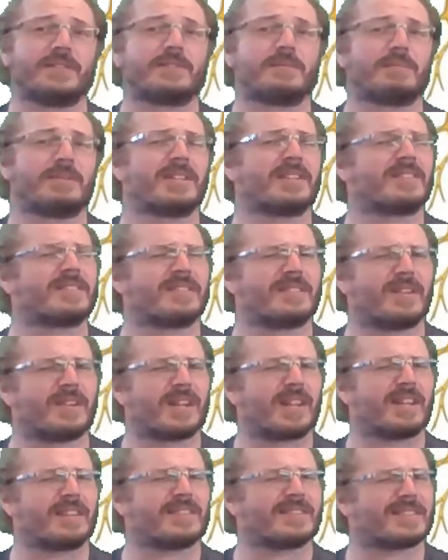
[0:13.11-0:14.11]
but it's not
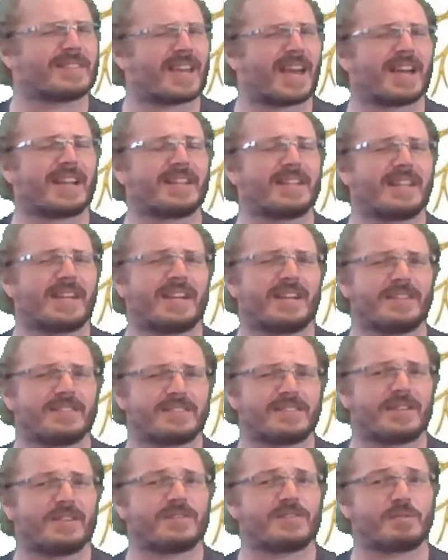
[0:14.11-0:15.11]
exactly how
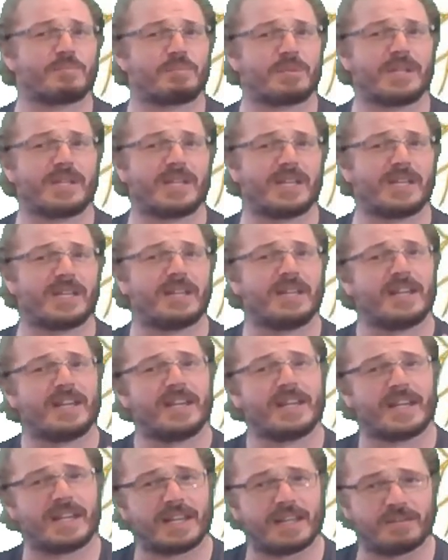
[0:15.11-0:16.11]
cells appear
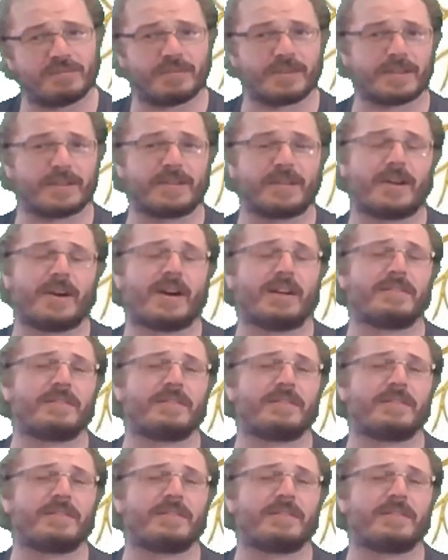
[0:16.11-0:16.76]
in real life.